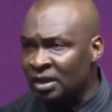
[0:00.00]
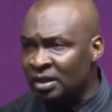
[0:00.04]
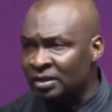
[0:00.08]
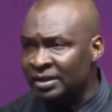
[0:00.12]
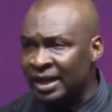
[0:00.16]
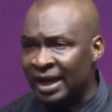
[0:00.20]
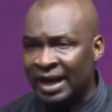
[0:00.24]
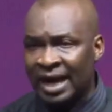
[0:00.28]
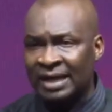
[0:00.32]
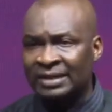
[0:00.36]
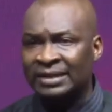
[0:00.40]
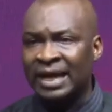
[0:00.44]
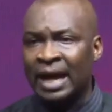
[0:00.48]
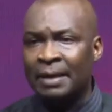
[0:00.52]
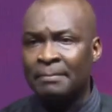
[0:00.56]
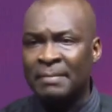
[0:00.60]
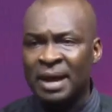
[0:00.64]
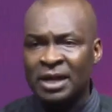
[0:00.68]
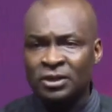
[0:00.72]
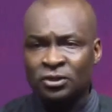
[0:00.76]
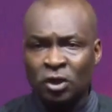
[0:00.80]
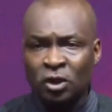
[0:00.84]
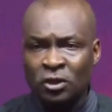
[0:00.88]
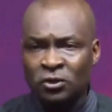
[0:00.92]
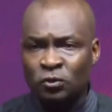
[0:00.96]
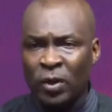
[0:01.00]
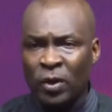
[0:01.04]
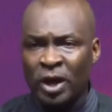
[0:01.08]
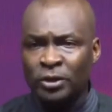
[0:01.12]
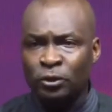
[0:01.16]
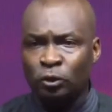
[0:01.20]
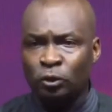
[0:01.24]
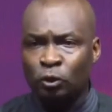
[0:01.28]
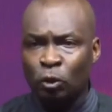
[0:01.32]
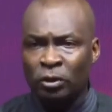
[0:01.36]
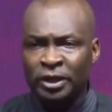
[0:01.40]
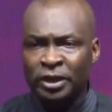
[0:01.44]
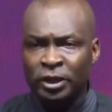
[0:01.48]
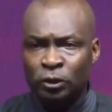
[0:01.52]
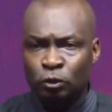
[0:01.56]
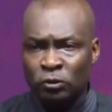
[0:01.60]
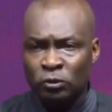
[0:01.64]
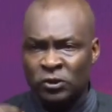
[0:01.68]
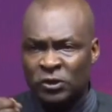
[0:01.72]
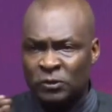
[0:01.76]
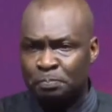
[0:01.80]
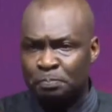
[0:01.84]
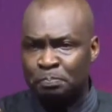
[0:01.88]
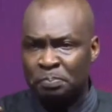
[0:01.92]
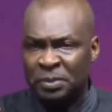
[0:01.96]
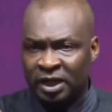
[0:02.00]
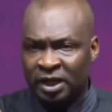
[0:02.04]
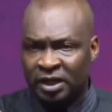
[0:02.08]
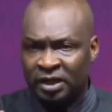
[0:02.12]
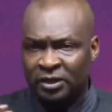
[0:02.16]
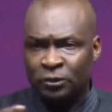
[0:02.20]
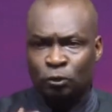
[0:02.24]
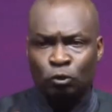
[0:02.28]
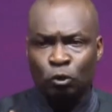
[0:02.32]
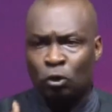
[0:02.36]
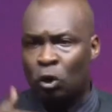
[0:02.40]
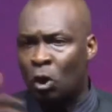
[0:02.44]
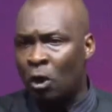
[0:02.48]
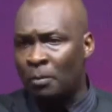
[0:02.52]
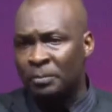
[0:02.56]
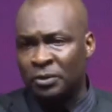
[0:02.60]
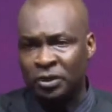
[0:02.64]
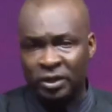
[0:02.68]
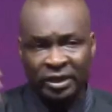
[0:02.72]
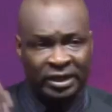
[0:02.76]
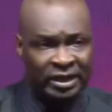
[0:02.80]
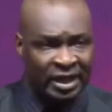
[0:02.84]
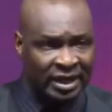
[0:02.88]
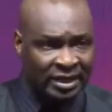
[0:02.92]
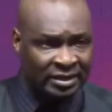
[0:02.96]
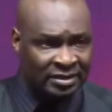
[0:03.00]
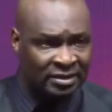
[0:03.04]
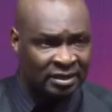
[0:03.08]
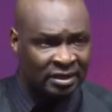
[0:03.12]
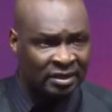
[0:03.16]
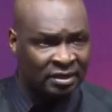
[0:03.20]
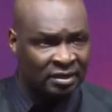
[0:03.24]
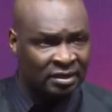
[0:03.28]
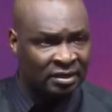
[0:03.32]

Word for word: There are dimensions where you don't need to speak to communicate.